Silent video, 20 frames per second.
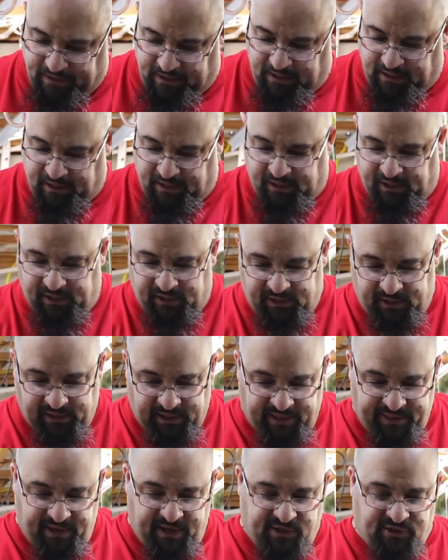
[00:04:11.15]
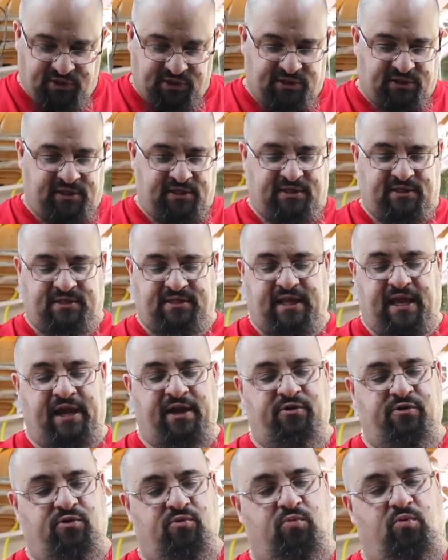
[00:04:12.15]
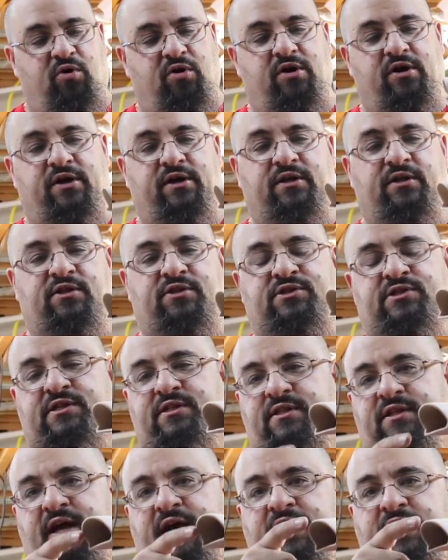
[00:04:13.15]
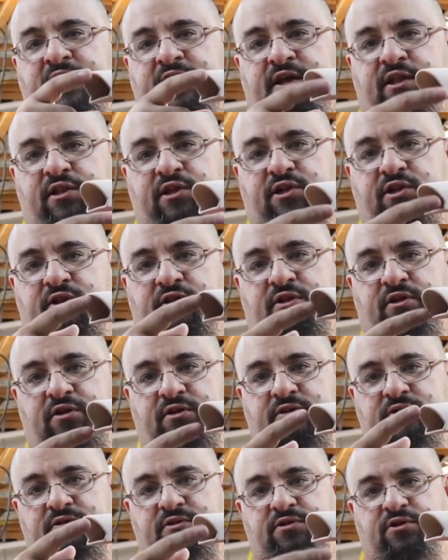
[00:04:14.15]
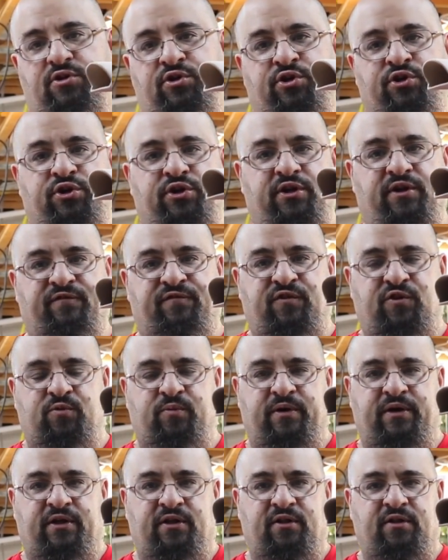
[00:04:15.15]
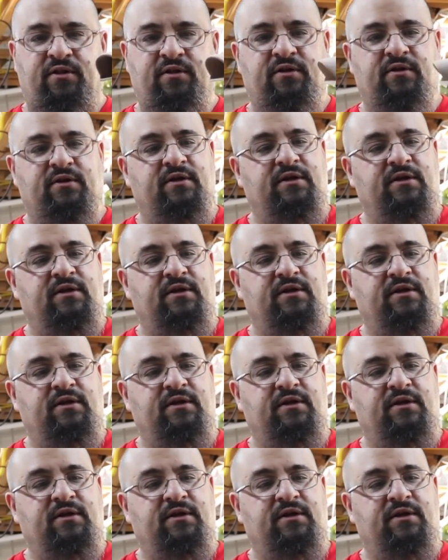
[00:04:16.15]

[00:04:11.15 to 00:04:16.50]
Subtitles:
And then just this standard one. It's got like a little hood, if you will.